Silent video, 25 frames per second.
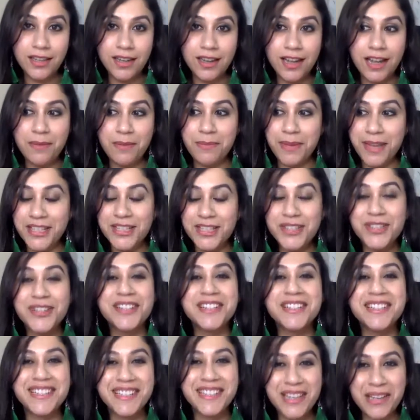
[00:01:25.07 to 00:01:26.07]
I'm based here
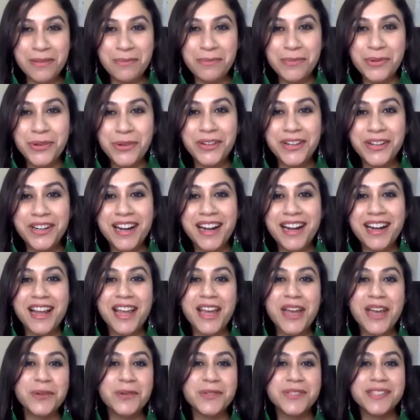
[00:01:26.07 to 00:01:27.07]
in Singapore, and I
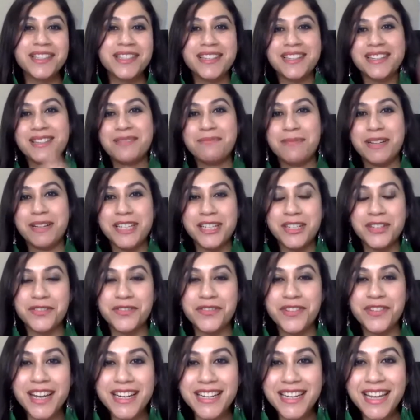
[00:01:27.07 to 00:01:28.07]
host this Monday to
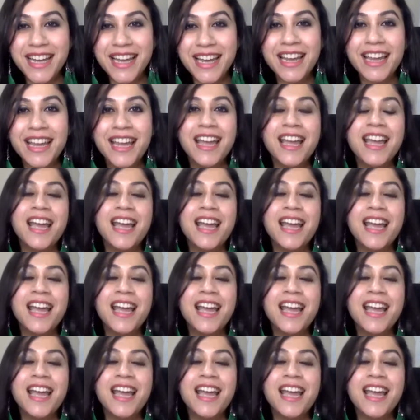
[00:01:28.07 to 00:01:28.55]
Friday.